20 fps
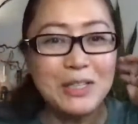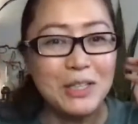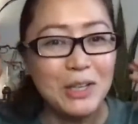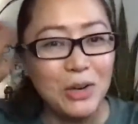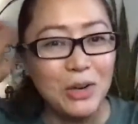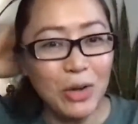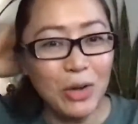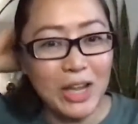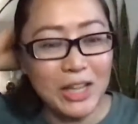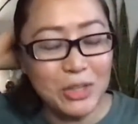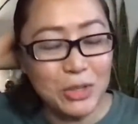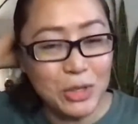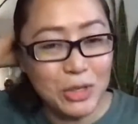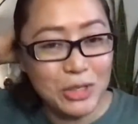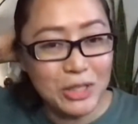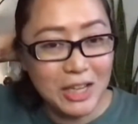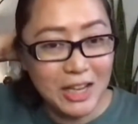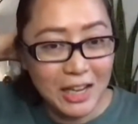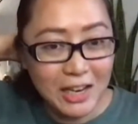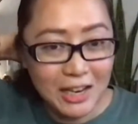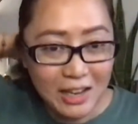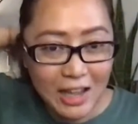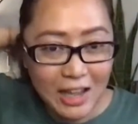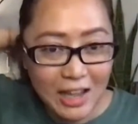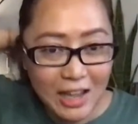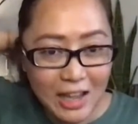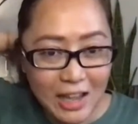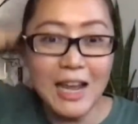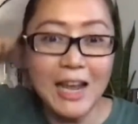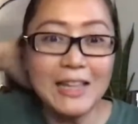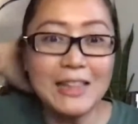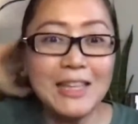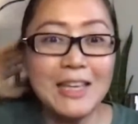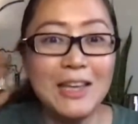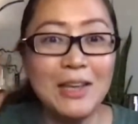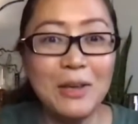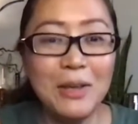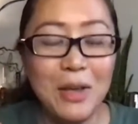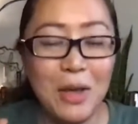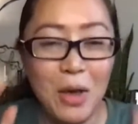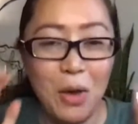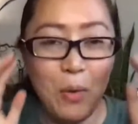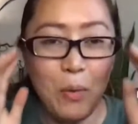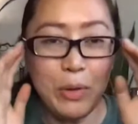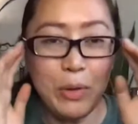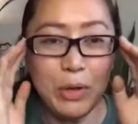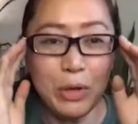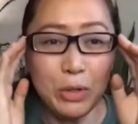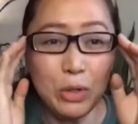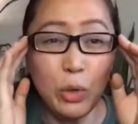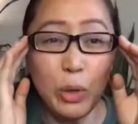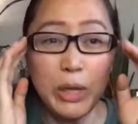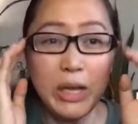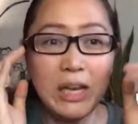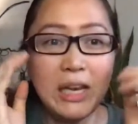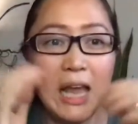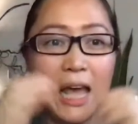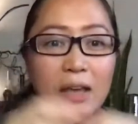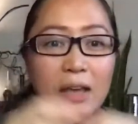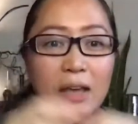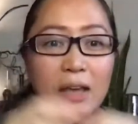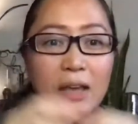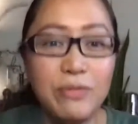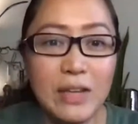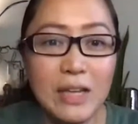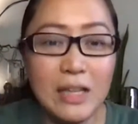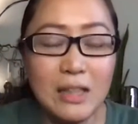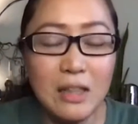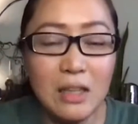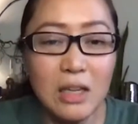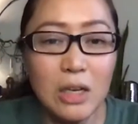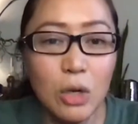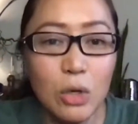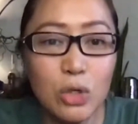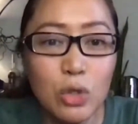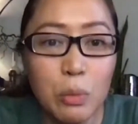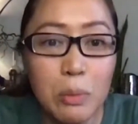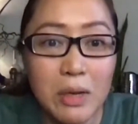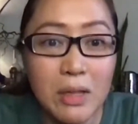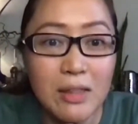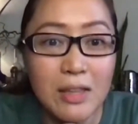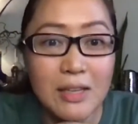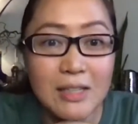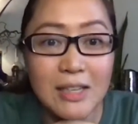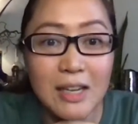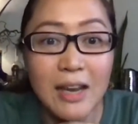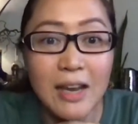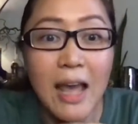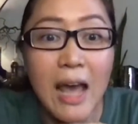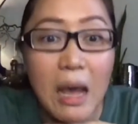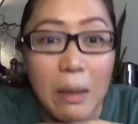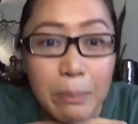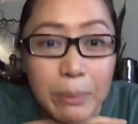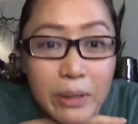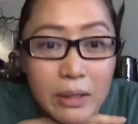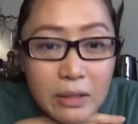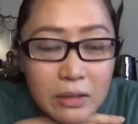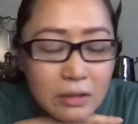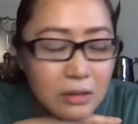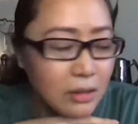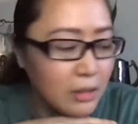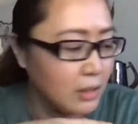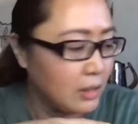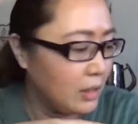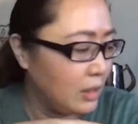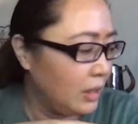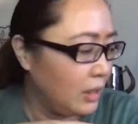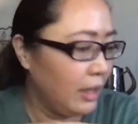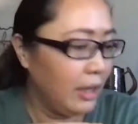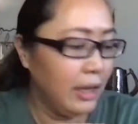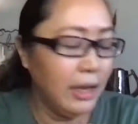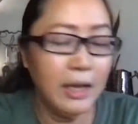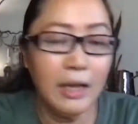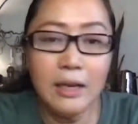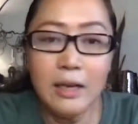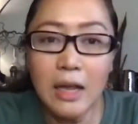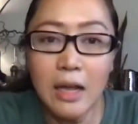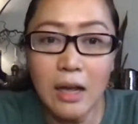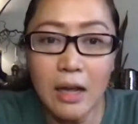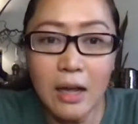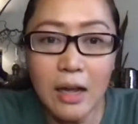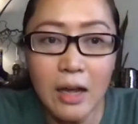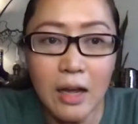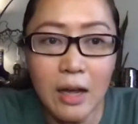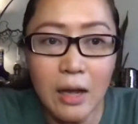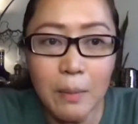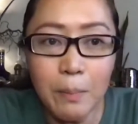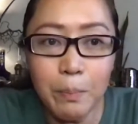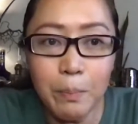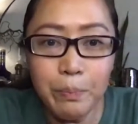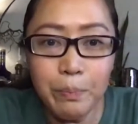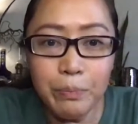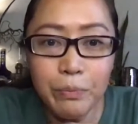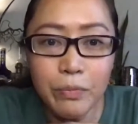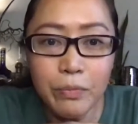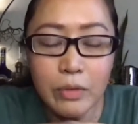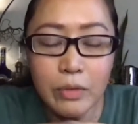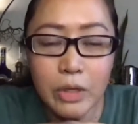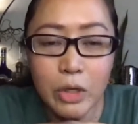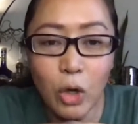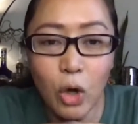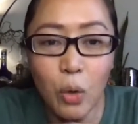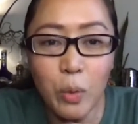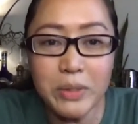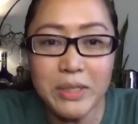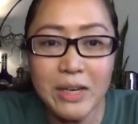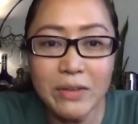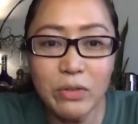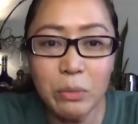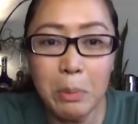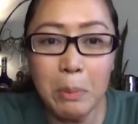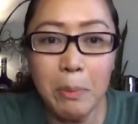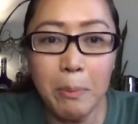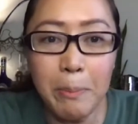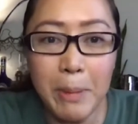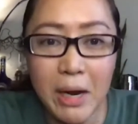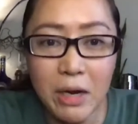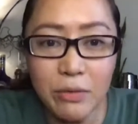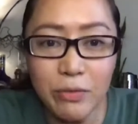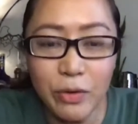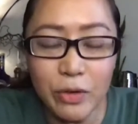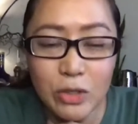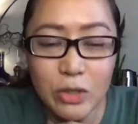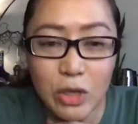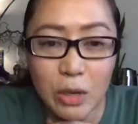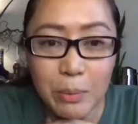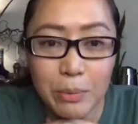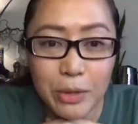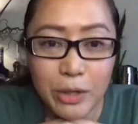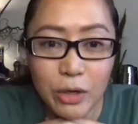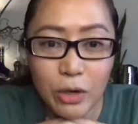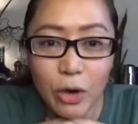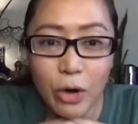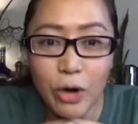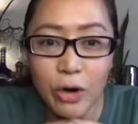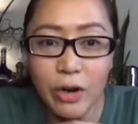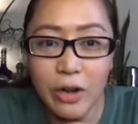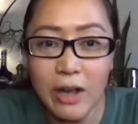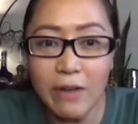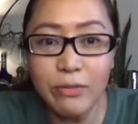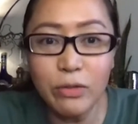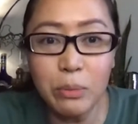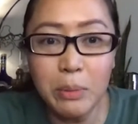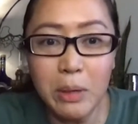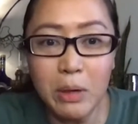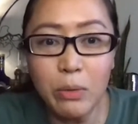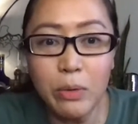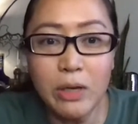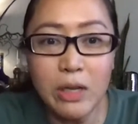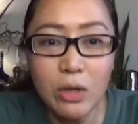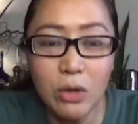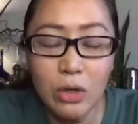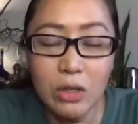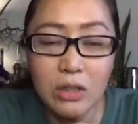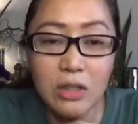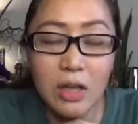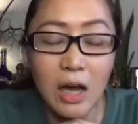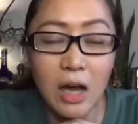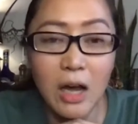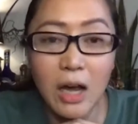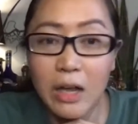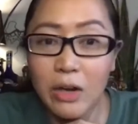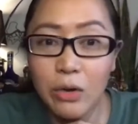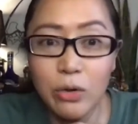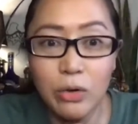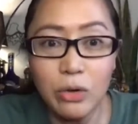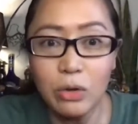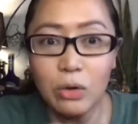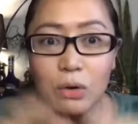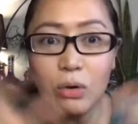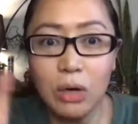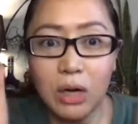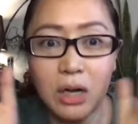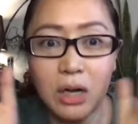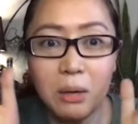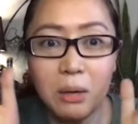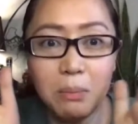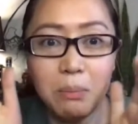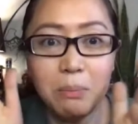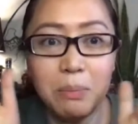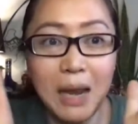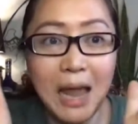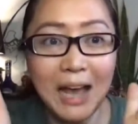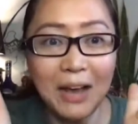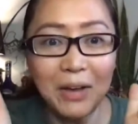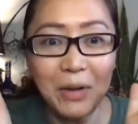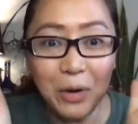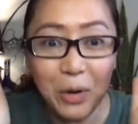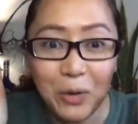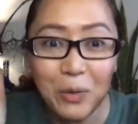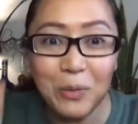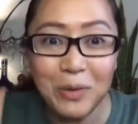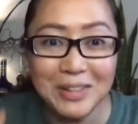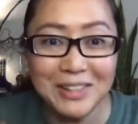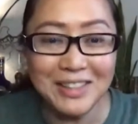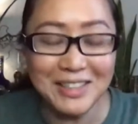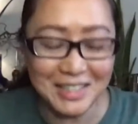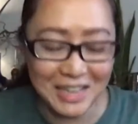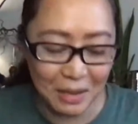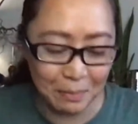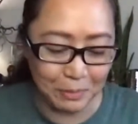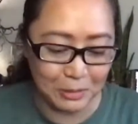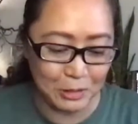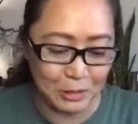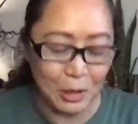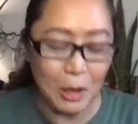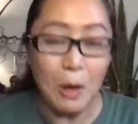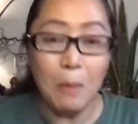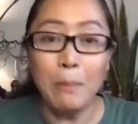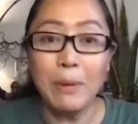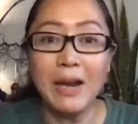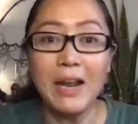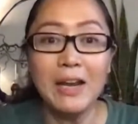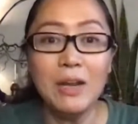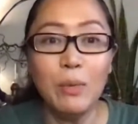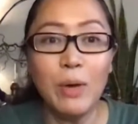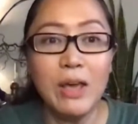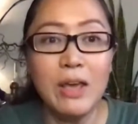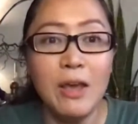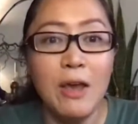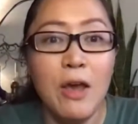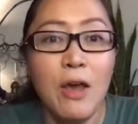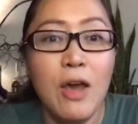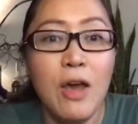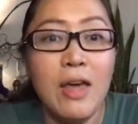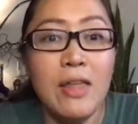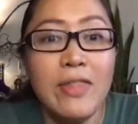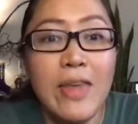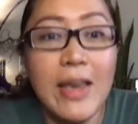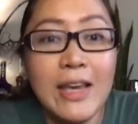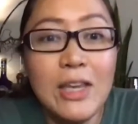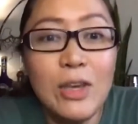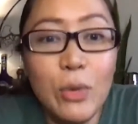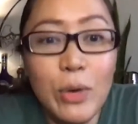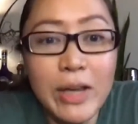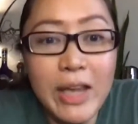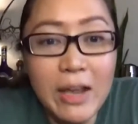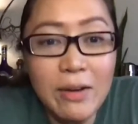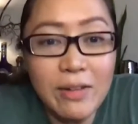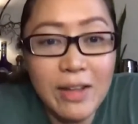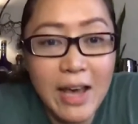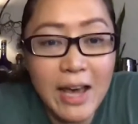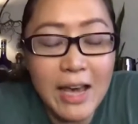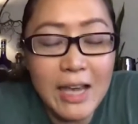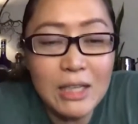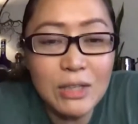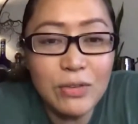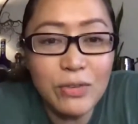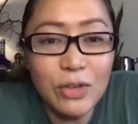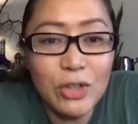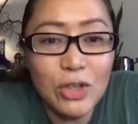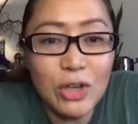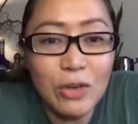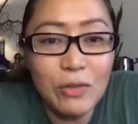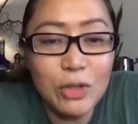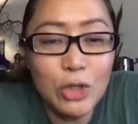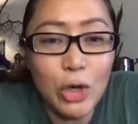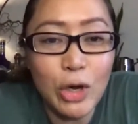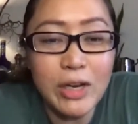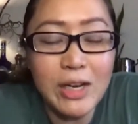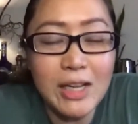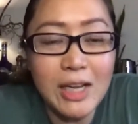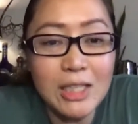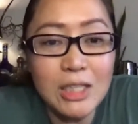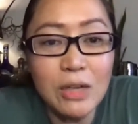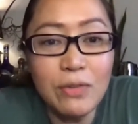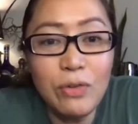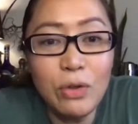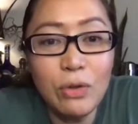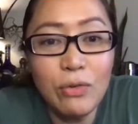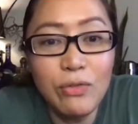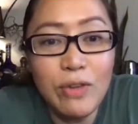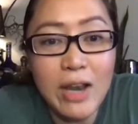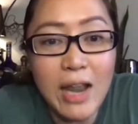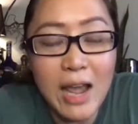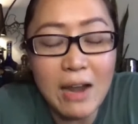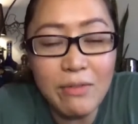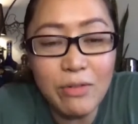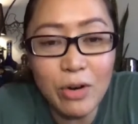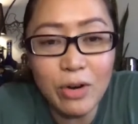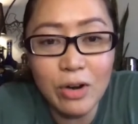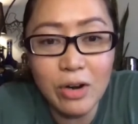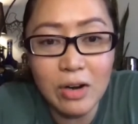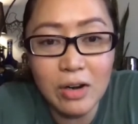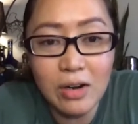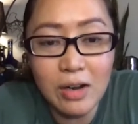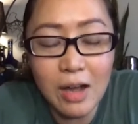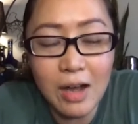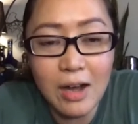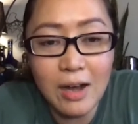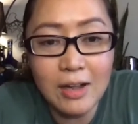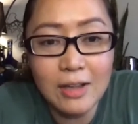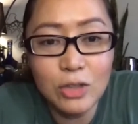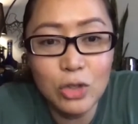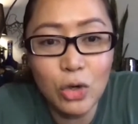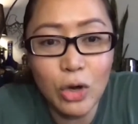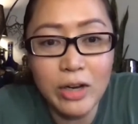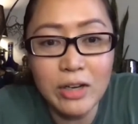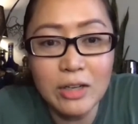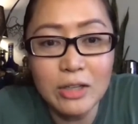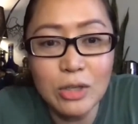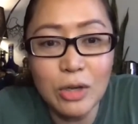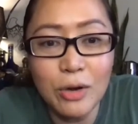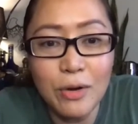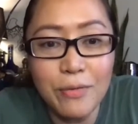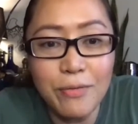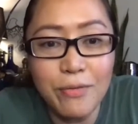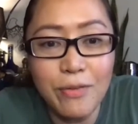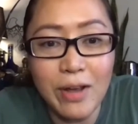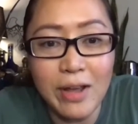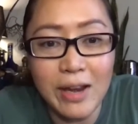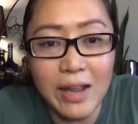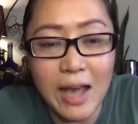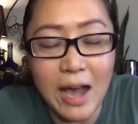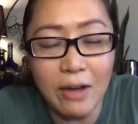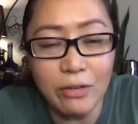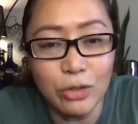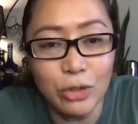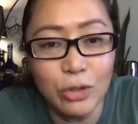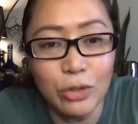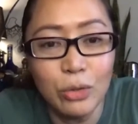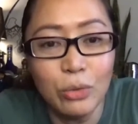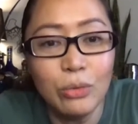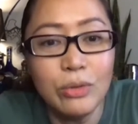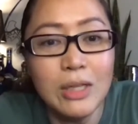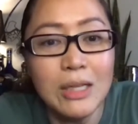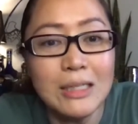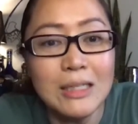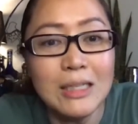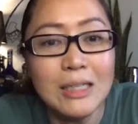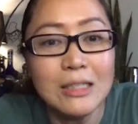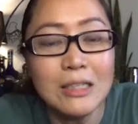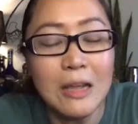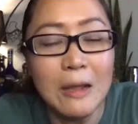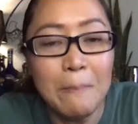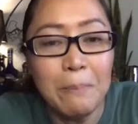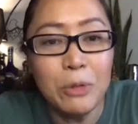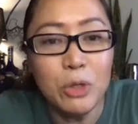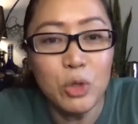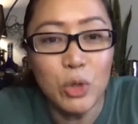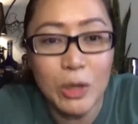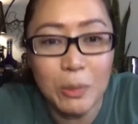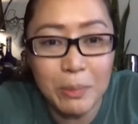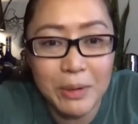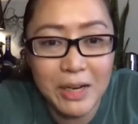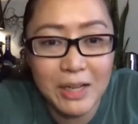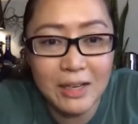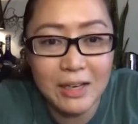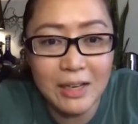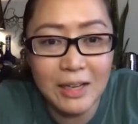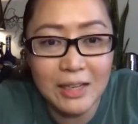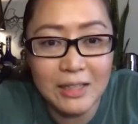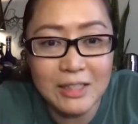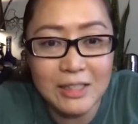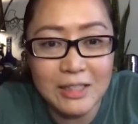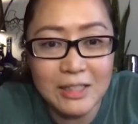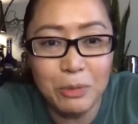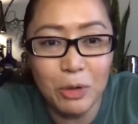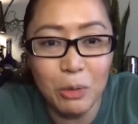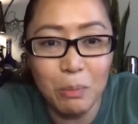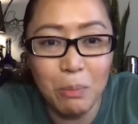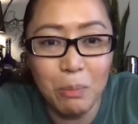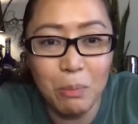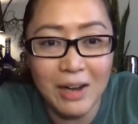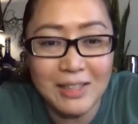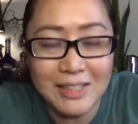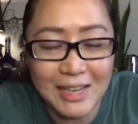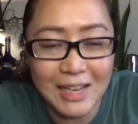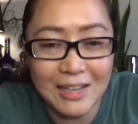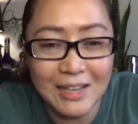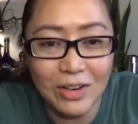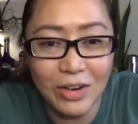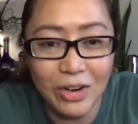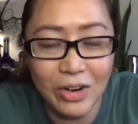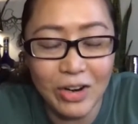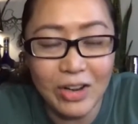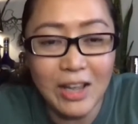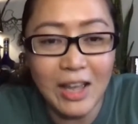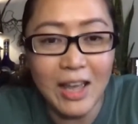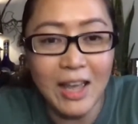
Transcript: interesting and exciting when you're doing a live feed. So many things can happen. And you always have to be prepared for something or have to be a really good, I don't know, blagger when this happens. But anyway, thank you again, guys, for joining us. If you've never joined us on a Friday afternoon, this is Drink Manila, Tip Your Bartender.